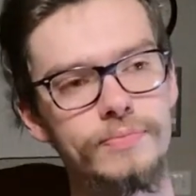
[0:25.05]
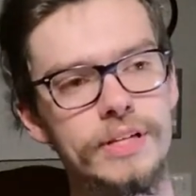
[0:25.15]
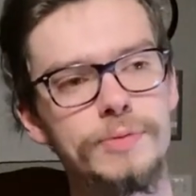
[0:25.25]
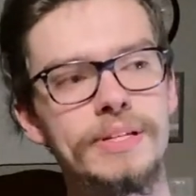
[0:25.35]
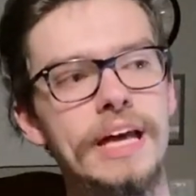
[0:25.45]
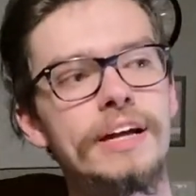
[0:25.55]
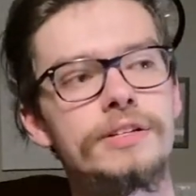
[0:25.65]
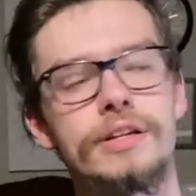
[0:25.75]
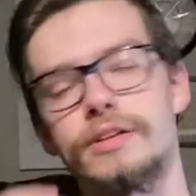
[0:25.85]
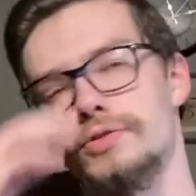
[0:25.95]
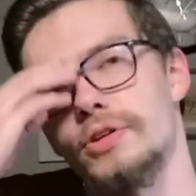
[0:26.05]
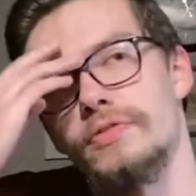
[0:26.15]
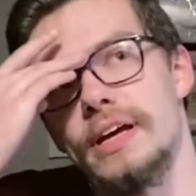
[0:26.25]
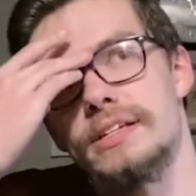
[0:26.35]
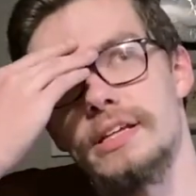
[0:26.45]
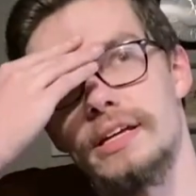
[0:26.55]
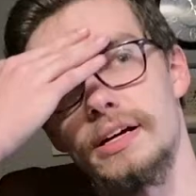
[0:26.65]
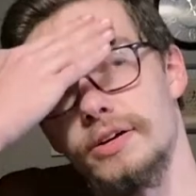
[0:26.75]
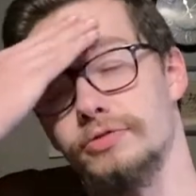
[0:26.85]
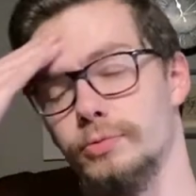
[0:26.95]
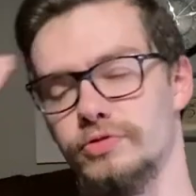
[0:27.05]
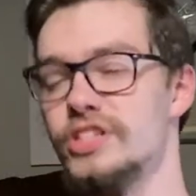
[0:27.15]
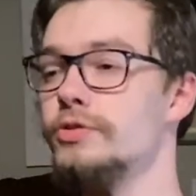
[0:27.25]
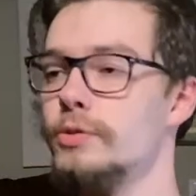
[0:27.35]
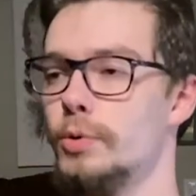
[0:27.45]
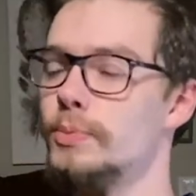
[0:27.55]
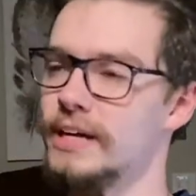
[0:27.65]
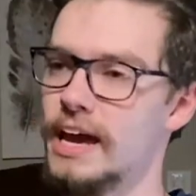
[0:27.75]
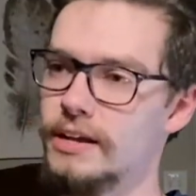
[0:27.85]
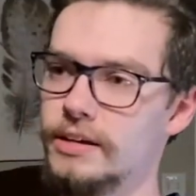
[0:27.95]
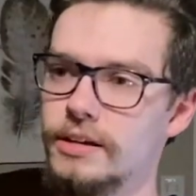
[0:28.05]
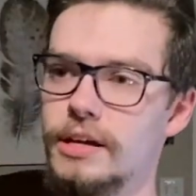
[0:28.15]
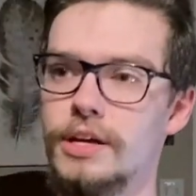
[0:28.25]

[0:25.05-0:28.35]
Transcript: It's meant to act sort of as a risk-reward mechanic,